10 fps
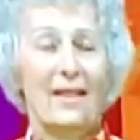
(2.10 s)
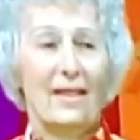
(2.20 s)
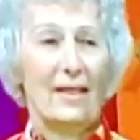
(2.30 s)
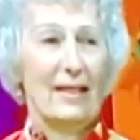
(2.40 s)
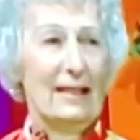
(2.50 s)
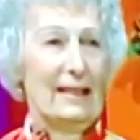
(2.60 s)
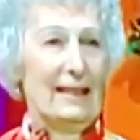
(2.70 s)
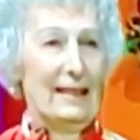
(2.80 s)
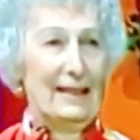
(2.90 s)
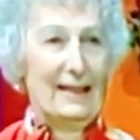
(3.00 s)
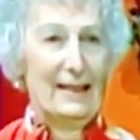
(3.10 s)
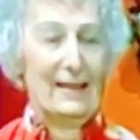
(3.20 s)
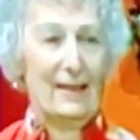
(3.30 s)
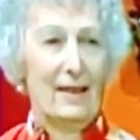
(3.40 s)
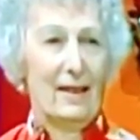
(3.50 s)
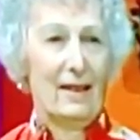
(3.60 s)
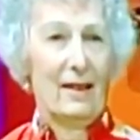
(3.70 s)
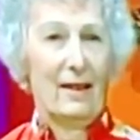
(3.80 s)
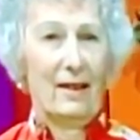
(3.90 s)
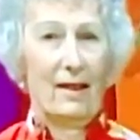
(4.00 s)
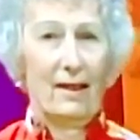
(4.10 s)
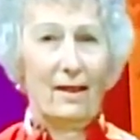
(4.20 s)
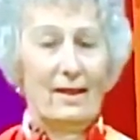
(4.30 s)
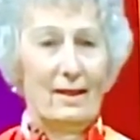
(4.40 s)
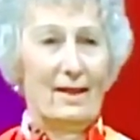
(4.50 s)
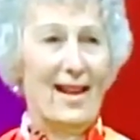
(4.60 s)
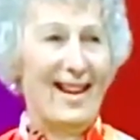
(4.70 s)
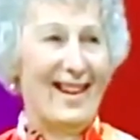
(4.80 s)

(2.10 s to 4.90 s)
This person isn't speaking.